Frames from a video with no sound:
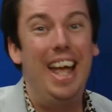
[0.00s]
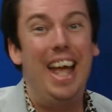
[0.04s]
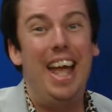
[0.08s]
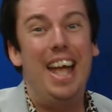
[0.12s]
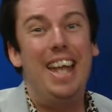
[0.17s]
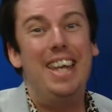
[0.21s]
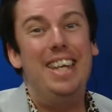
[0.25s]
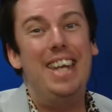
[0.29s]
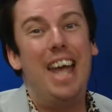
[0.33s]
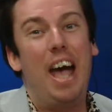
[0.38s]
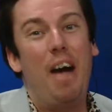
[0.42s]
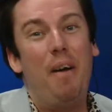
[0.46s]

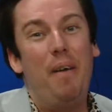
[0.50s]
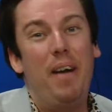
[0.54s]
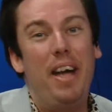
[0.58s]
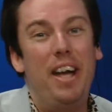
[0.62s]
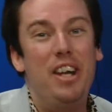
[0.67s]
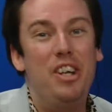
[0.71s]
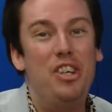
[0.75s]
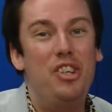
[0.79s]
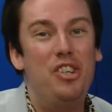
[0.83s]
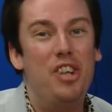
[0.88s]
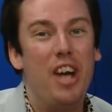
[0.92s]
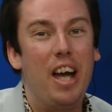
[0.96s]
Now
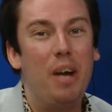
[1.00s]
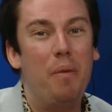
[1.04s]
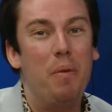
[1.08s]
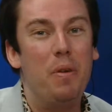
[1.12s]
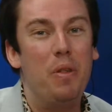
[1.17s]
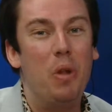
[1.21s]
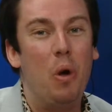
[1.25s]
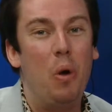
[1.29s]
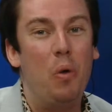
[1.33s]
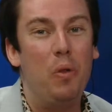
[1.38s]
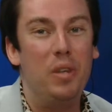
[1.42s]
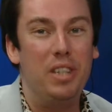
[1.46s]
here's Jack
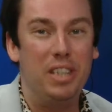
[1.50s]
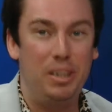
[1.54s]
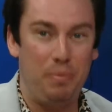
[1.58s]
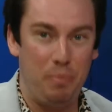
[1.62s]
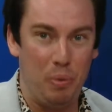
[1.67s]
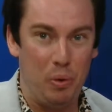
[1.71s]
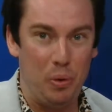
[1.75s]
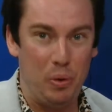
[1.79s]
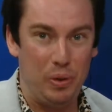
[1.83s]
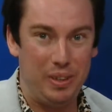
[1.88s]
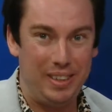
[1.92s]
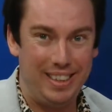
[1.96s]
with all the
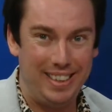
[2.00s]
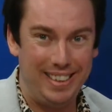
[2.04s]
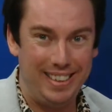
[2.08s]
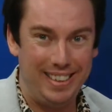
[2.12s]
sport.